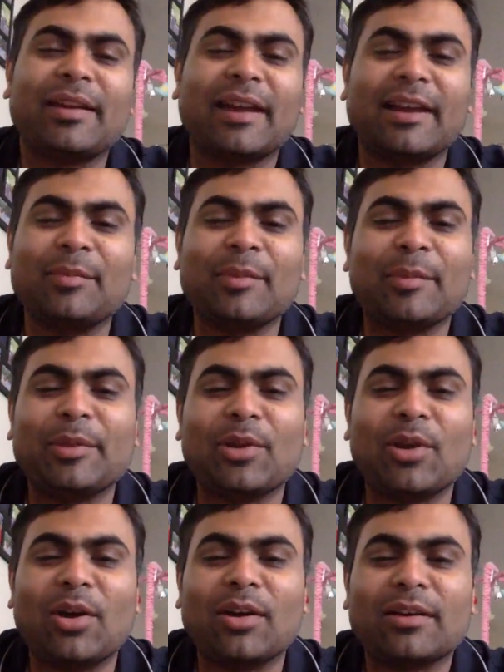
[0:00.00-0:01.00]
right, maybe
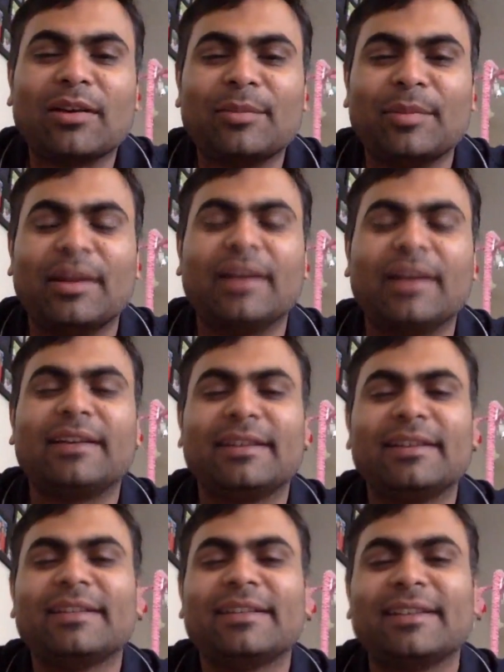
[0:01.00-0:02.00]
wrong, but
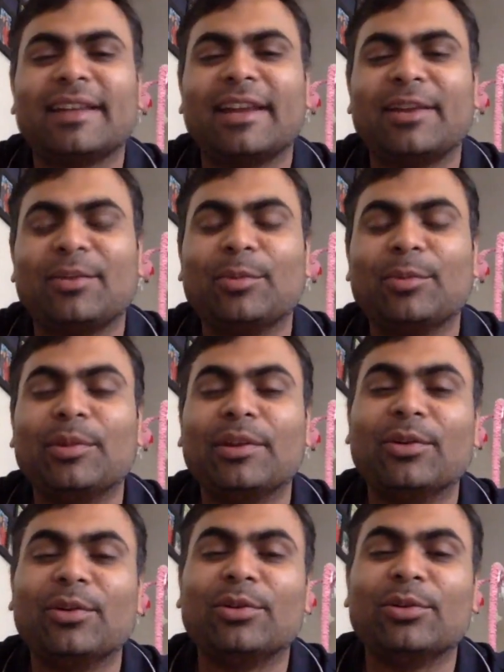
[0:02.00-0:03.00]
yeah, it would be
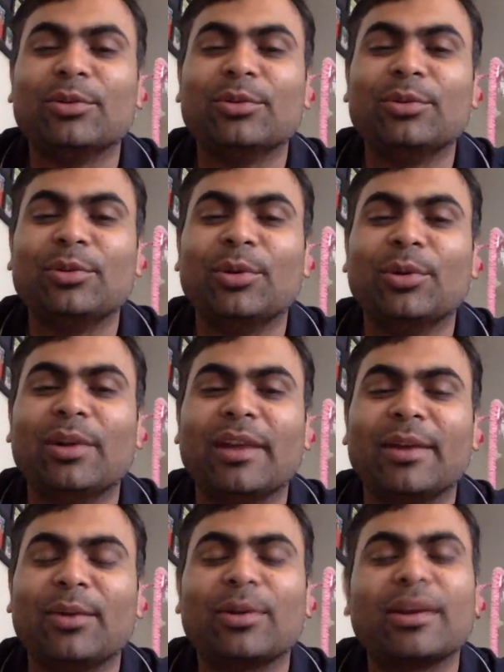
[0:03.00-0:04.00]
good to know
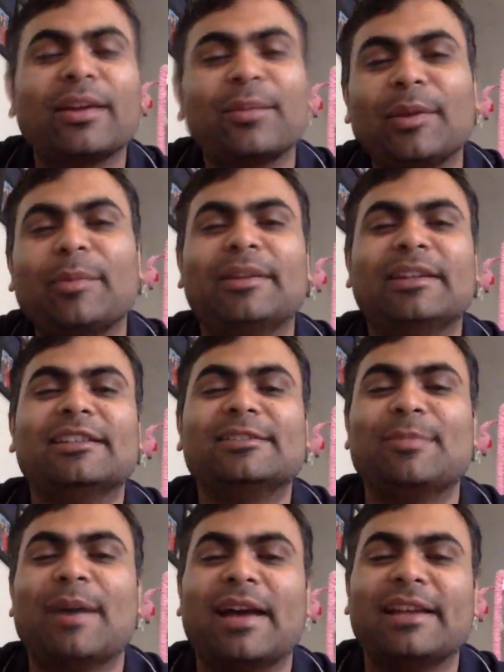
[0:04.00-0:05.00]
like okay, maybe
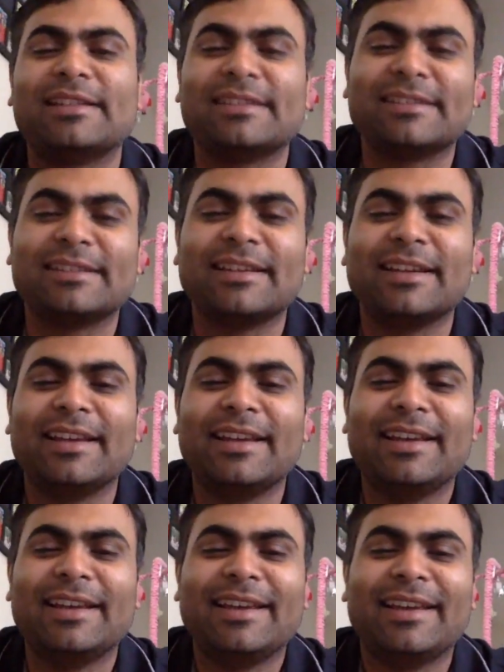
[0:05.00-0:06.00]
this bias
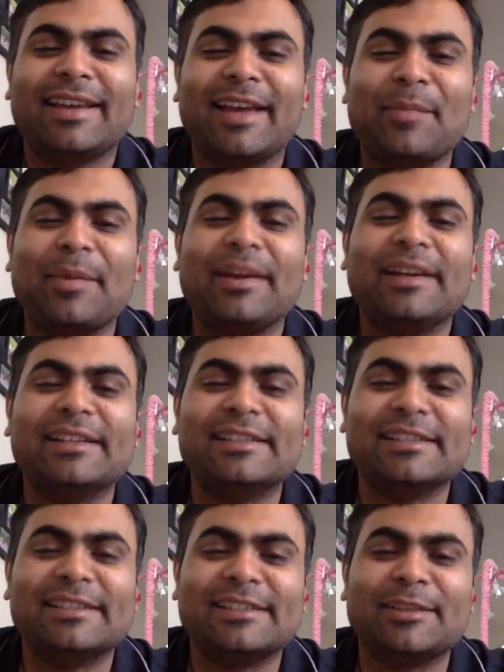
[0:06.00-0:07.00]
I made this
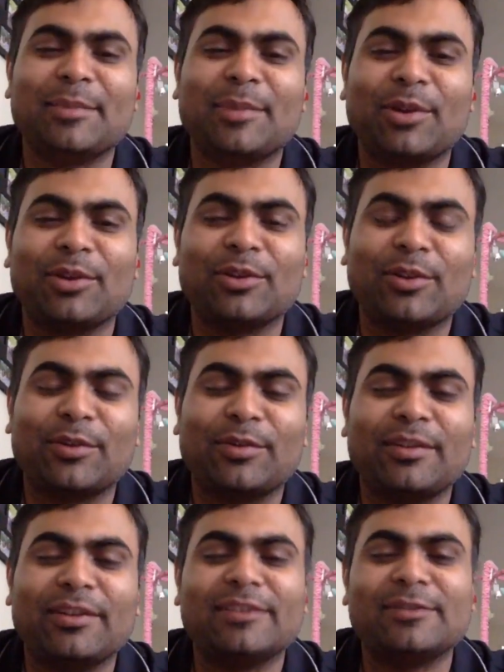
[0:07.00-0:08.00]
decision because of
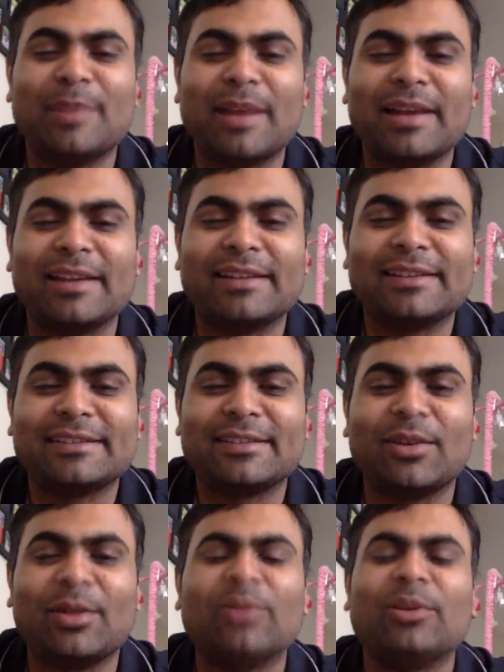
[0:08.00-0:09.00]
this bias.
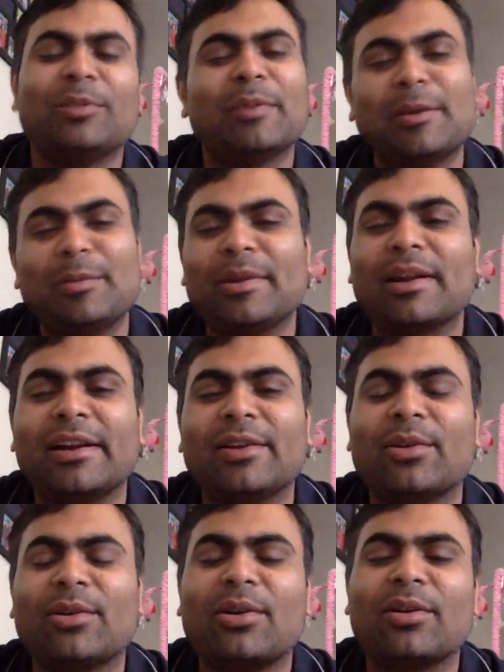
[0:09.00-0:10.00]
Although it might be right
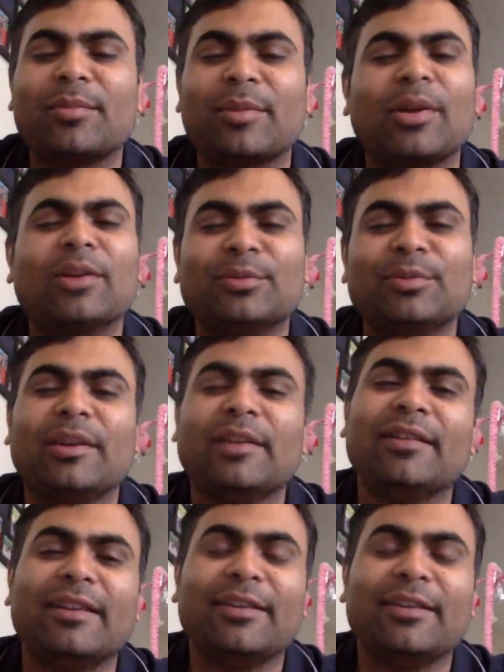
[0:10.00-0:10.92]
or wrong, because we